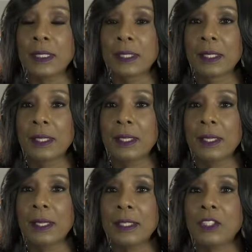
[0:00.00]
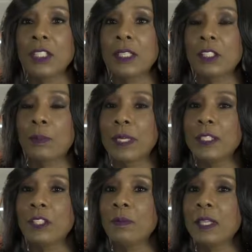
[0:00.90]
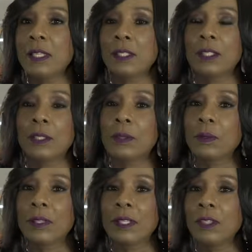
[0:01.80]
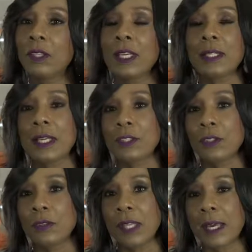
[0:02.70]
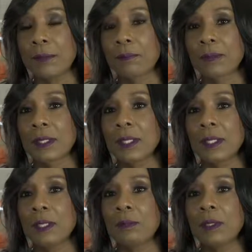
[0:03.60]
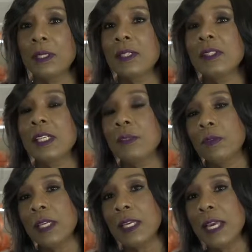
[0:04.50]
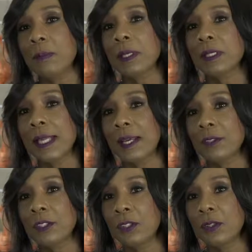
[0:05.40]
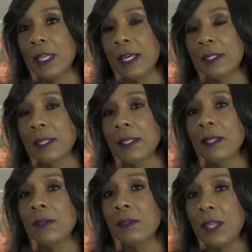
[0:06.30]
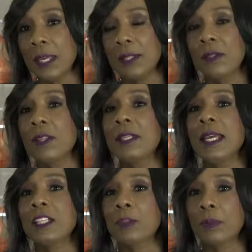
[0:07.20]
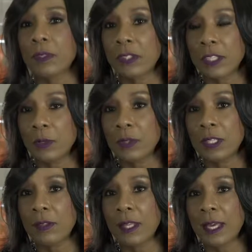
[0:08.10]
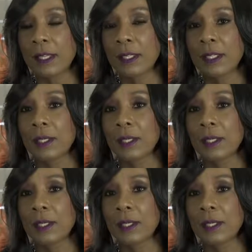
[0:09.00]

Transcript: it? And she explained to me that no, you cannot do that. Because if he had been allowed to do that, then the next person who did that,